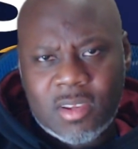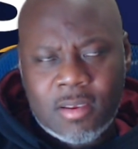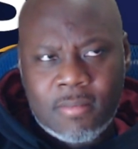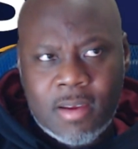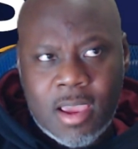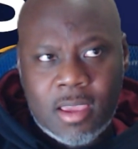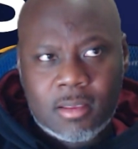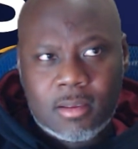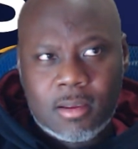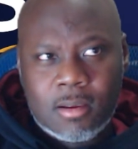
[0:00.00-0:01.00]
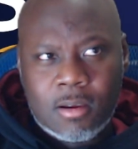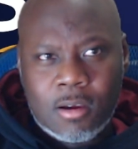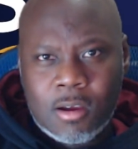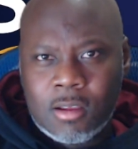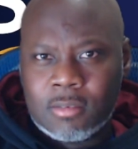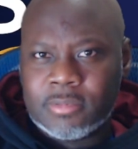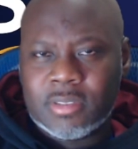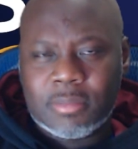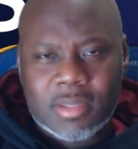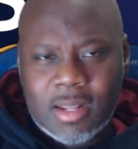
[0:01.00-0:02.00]
right?
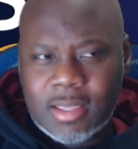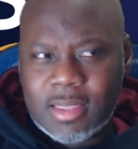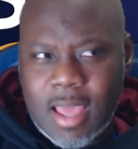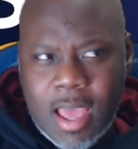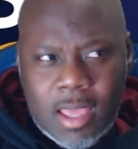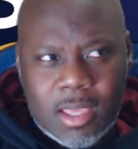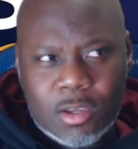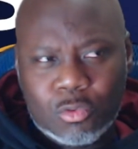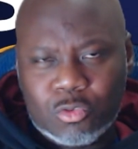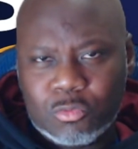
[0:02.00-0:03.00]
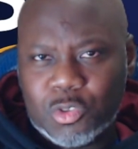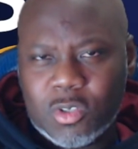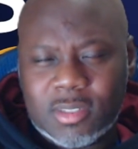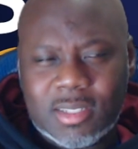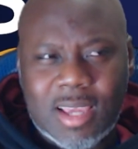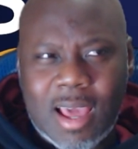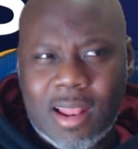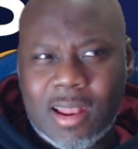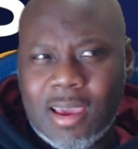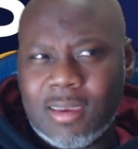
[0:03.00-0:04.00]
Something like that. YouTube Shorts, he got
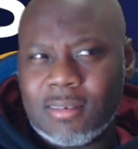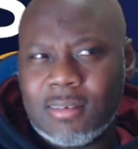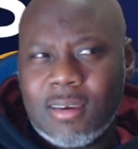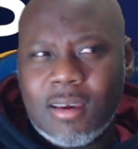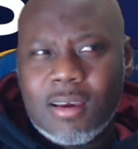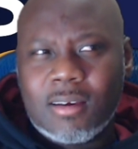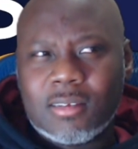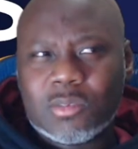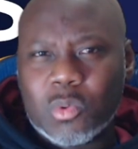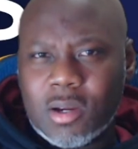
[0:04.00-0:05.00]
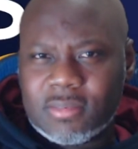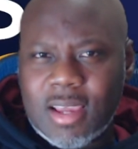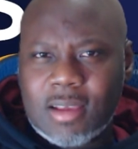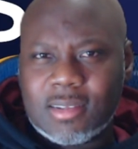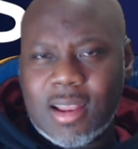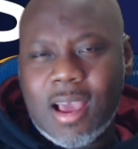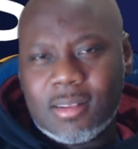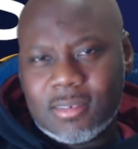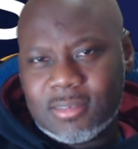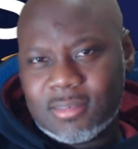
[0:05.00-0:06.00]
like
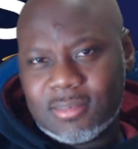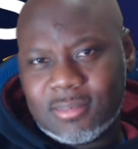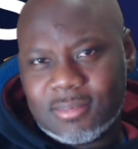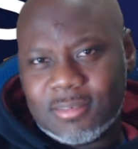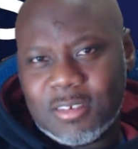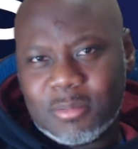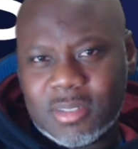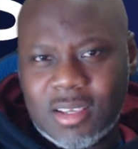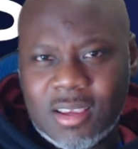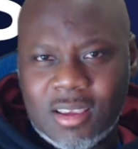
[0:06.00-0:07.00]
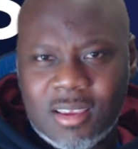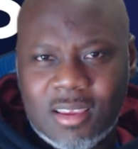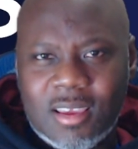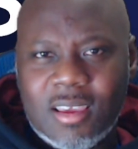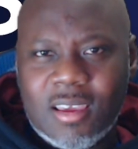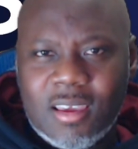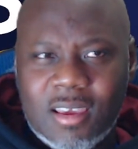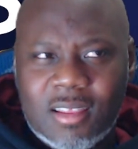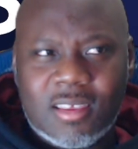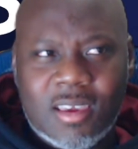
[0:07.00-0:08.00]
$12,000. Saying,
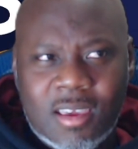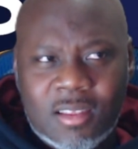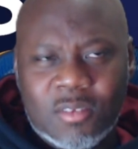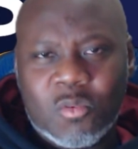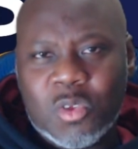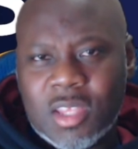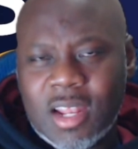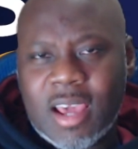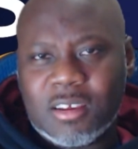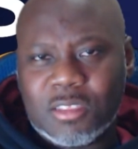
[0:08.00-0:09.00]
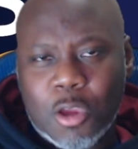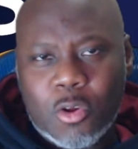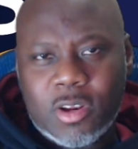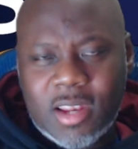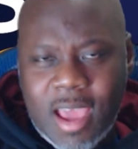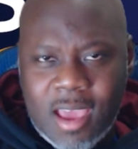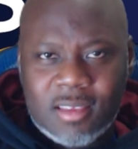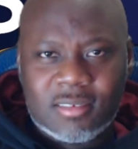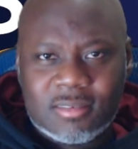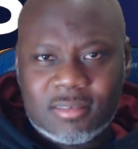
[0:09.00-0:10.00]
and then when you did like a third of that,
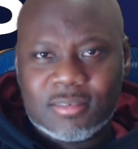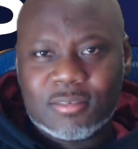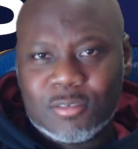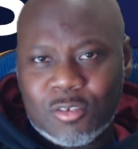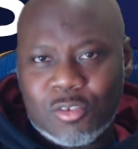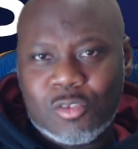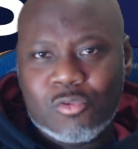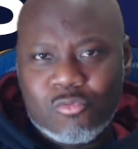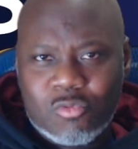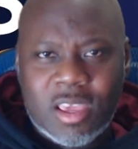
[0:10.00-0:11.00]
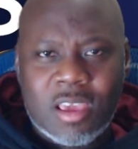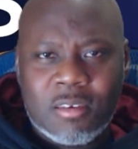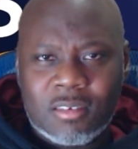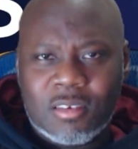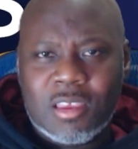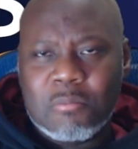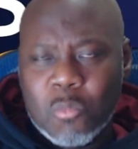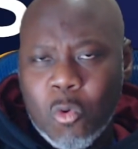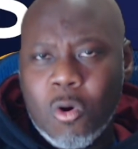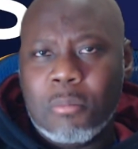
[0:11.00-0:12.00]
you get
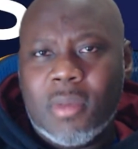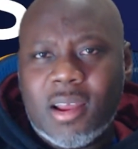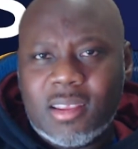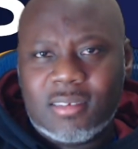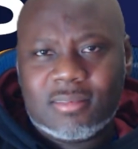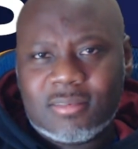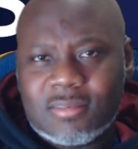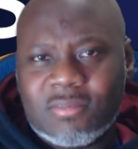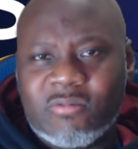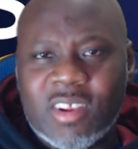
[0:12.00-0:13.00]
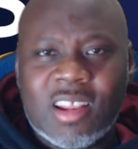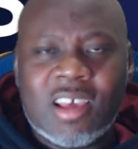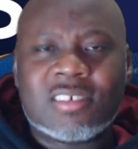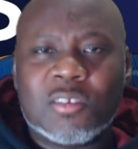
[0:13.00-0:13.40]
more money, but less